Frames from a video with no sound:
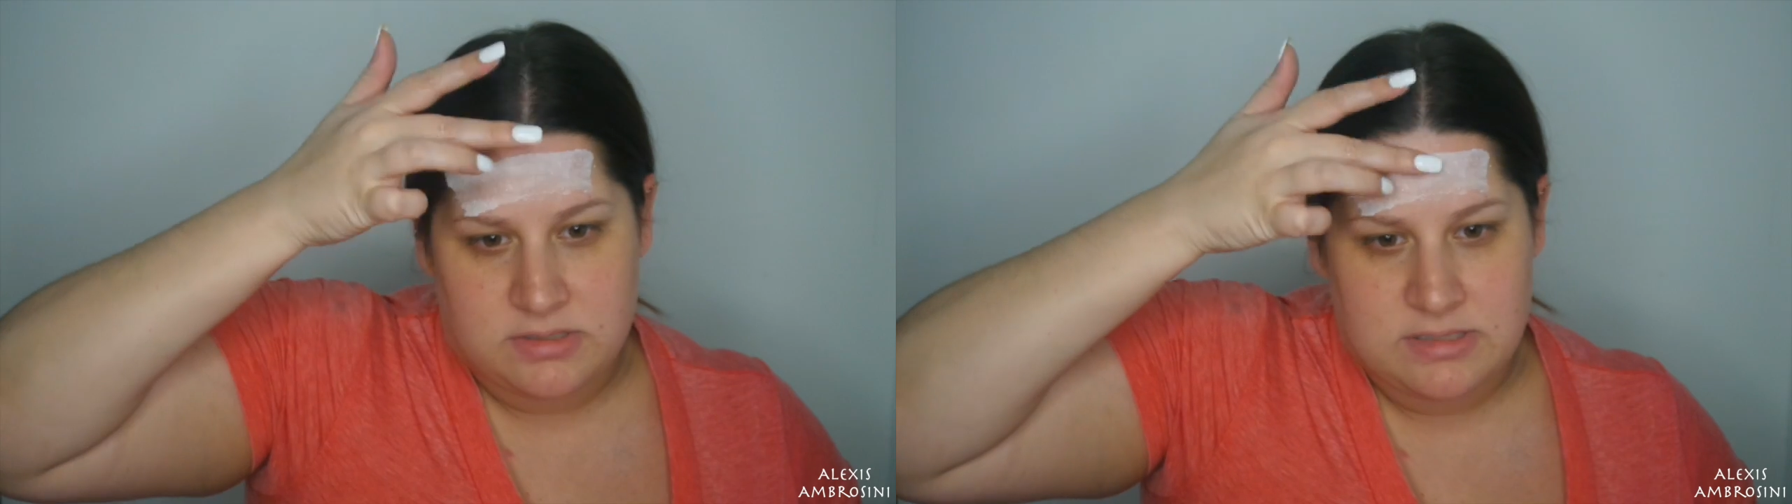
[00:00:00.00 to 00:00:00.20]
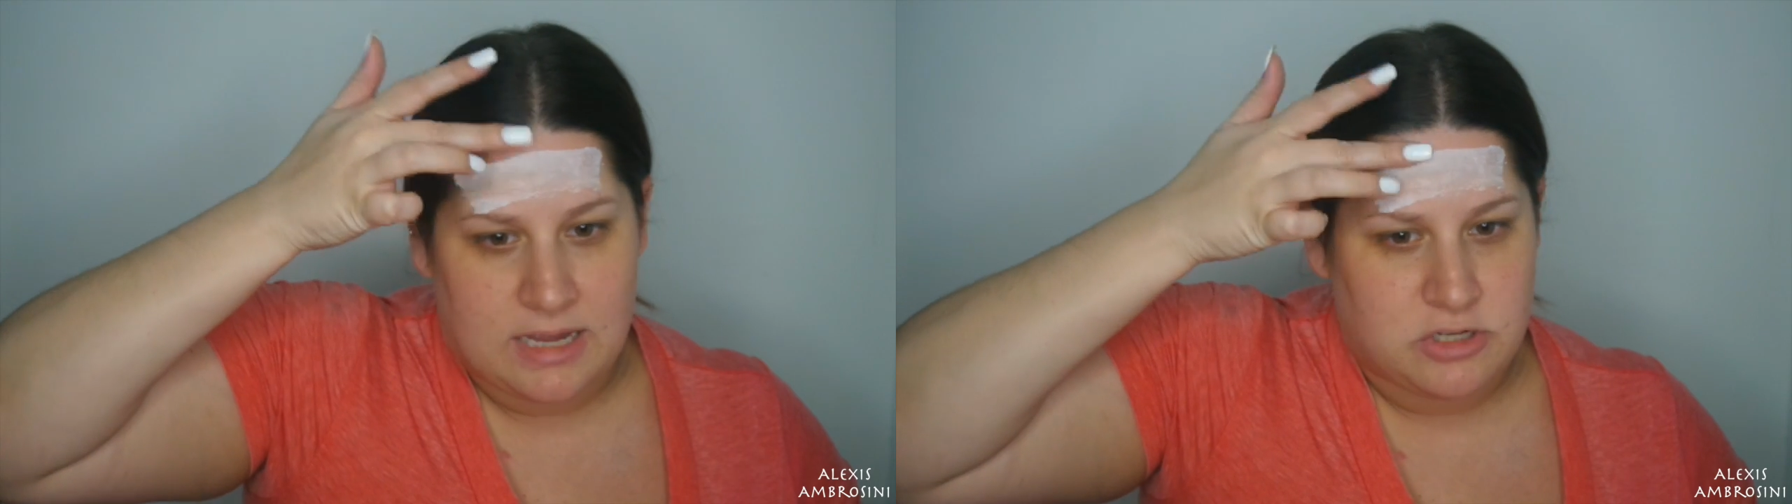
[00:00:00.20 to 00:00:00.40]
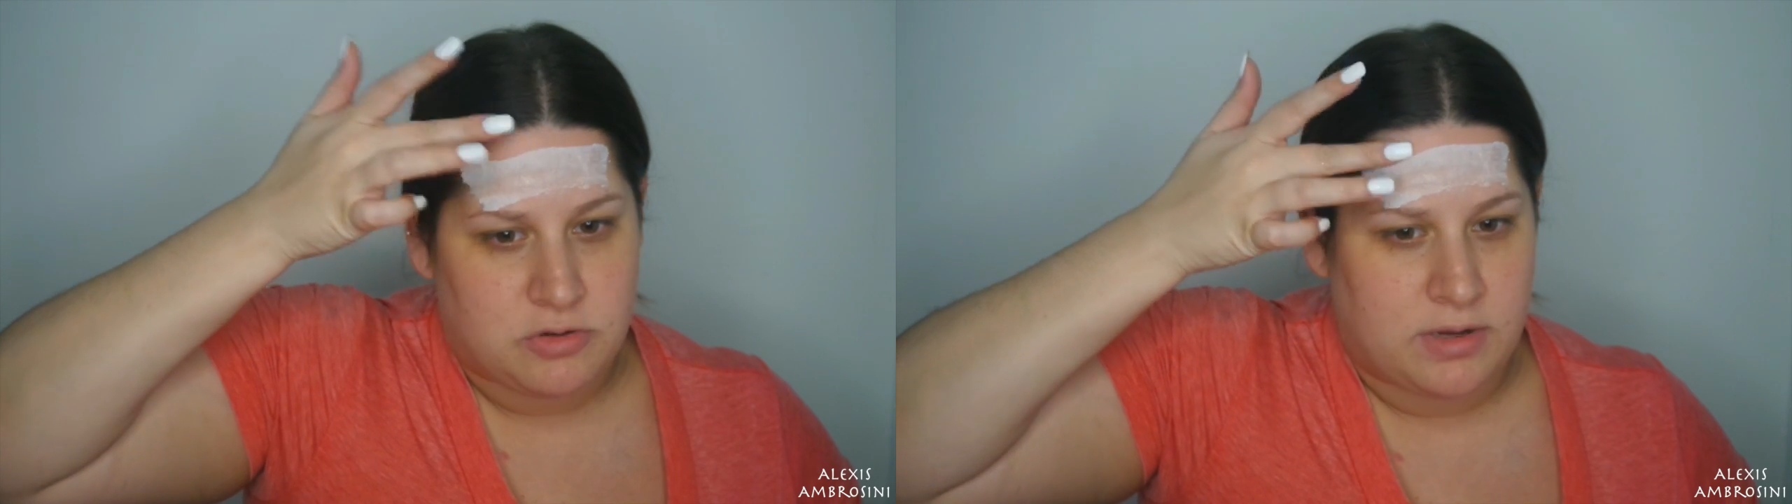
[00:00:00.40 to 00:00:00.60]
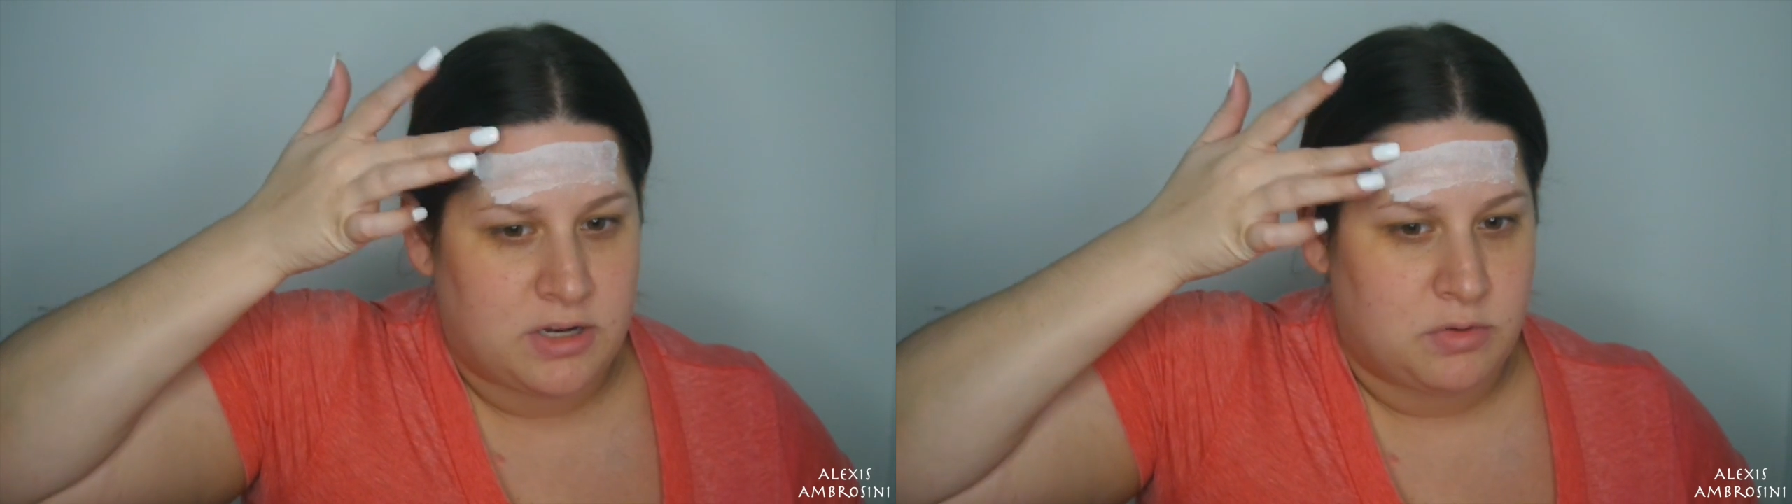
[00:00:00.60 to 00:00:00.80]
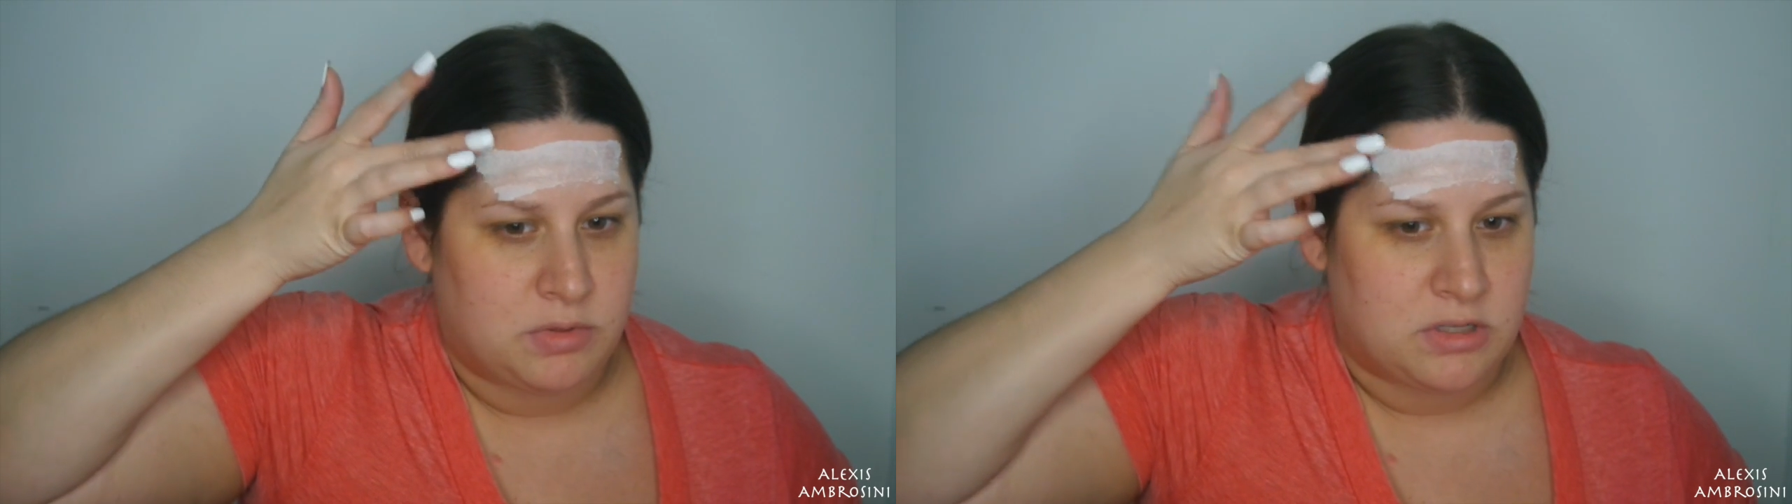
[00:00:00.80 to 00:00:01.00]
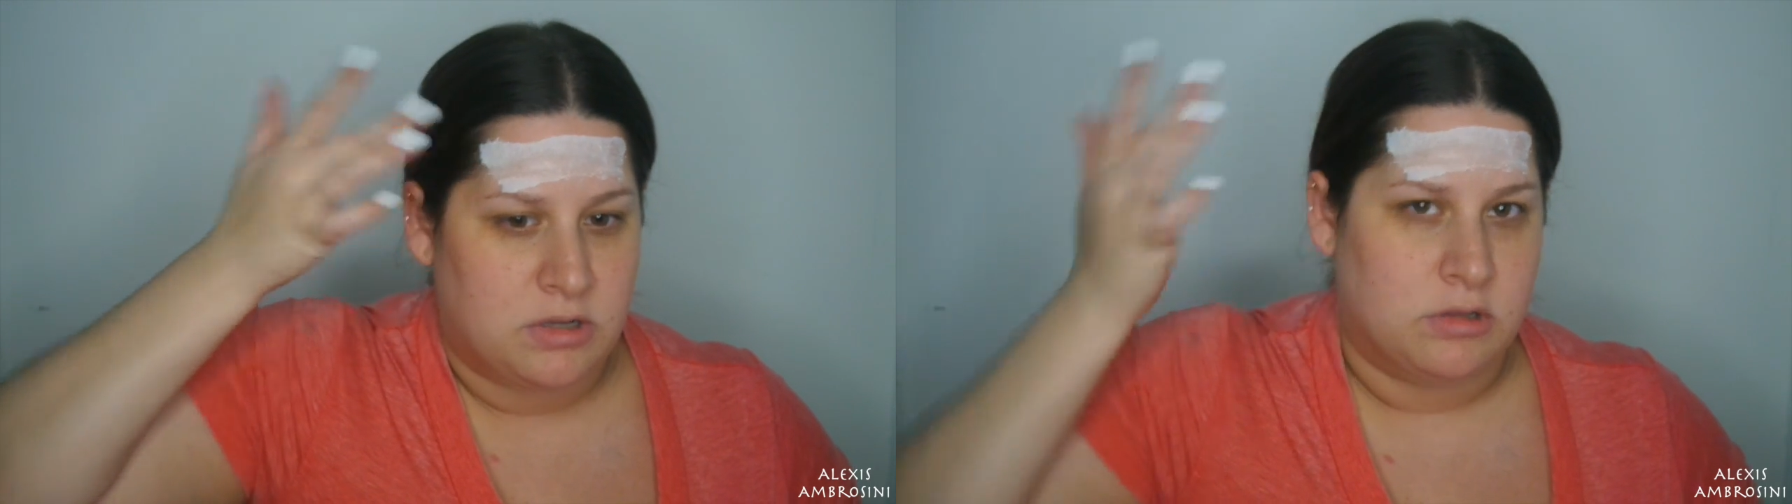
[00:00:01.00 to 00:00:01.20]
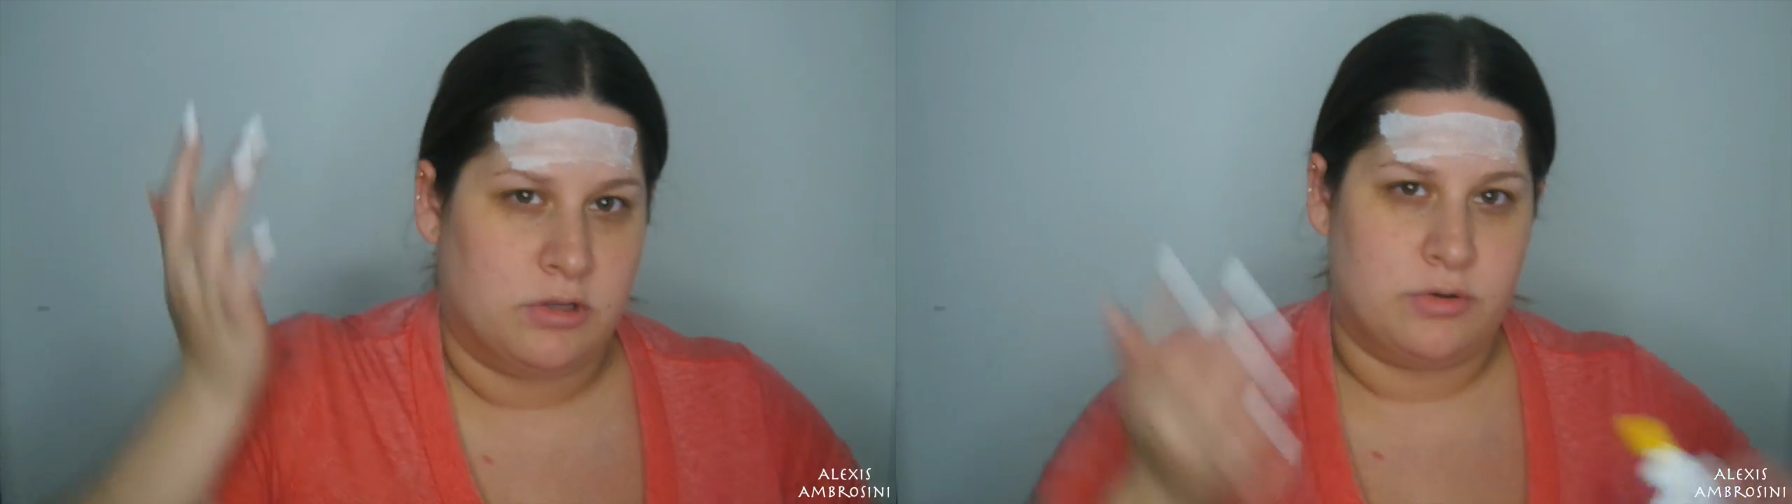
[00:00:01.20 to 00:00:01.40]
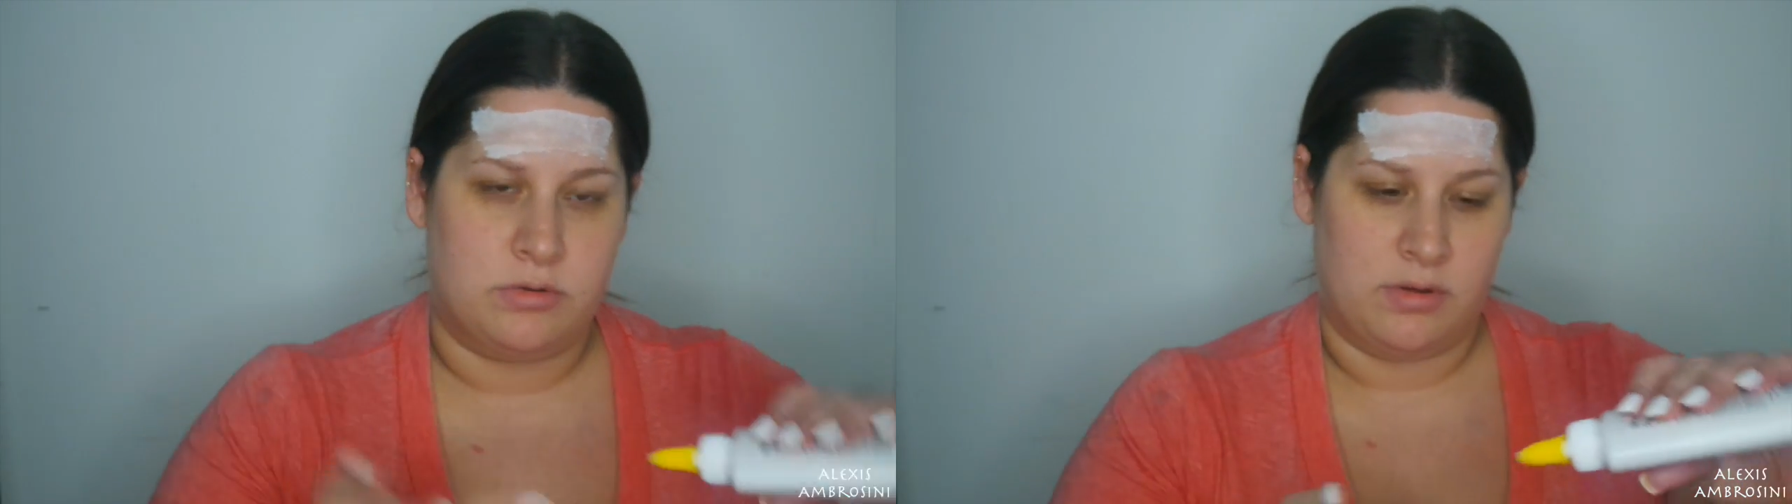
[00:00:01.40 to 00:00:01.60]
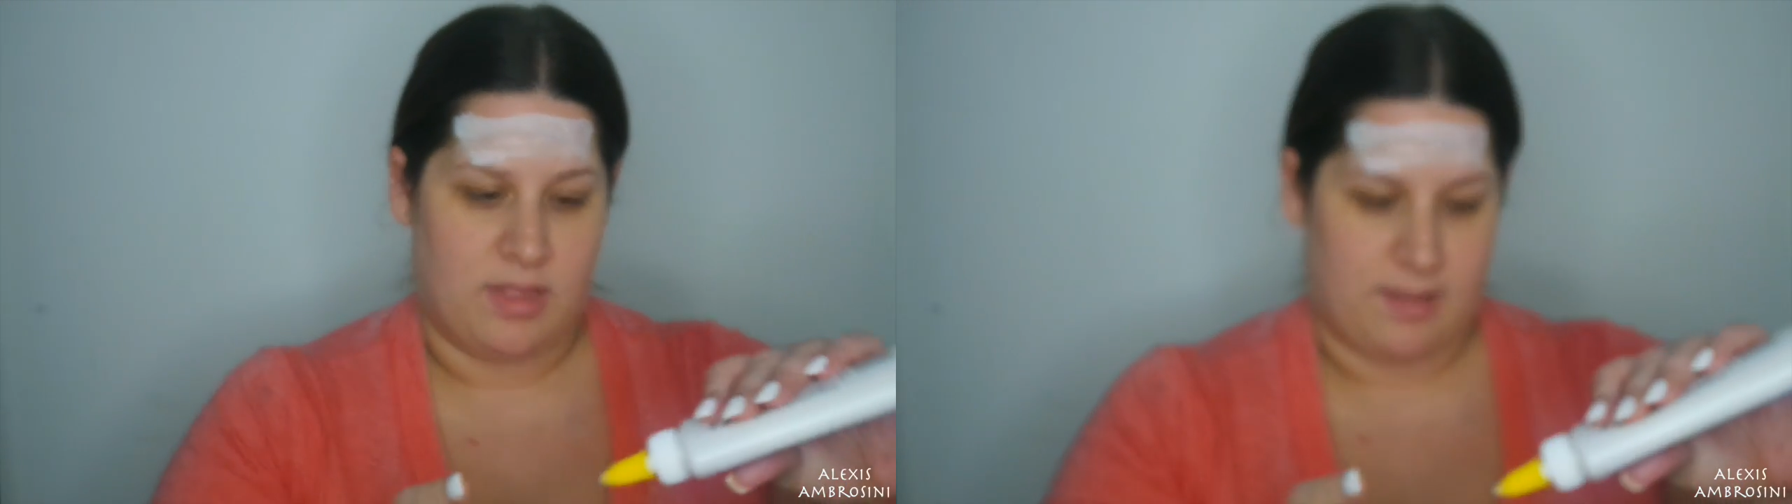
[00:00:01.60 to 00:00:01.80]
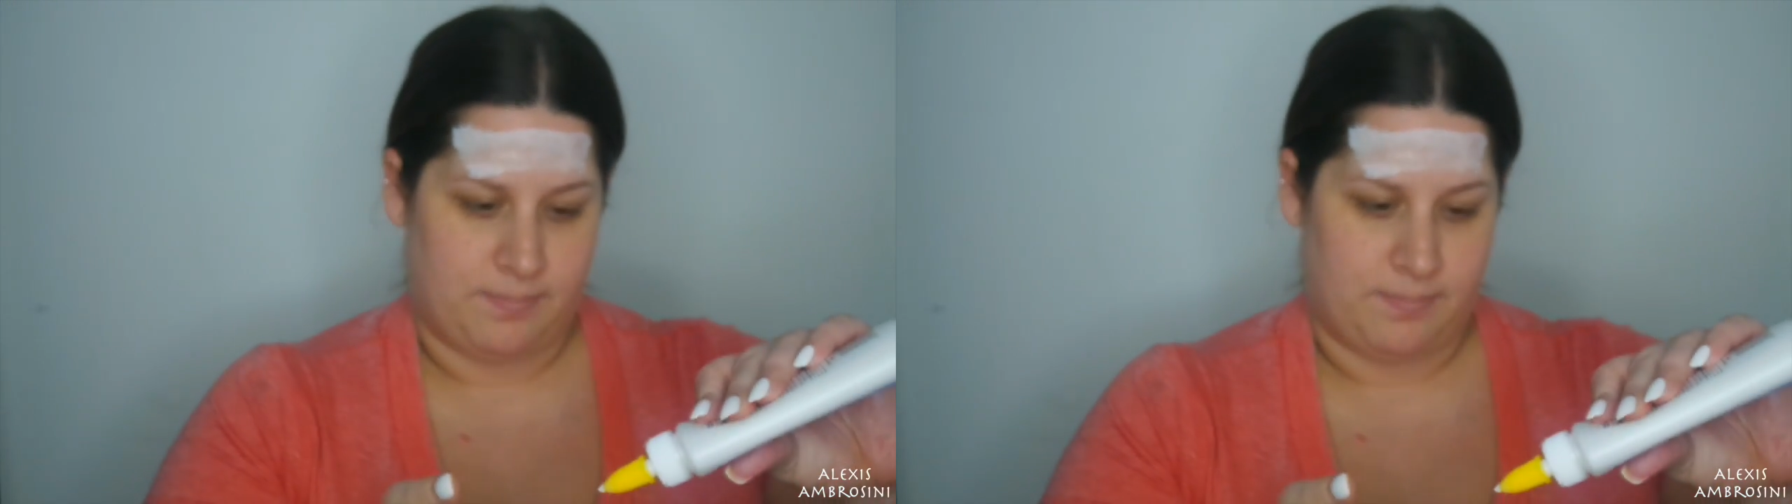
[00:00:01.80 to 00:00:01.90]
saturated with glue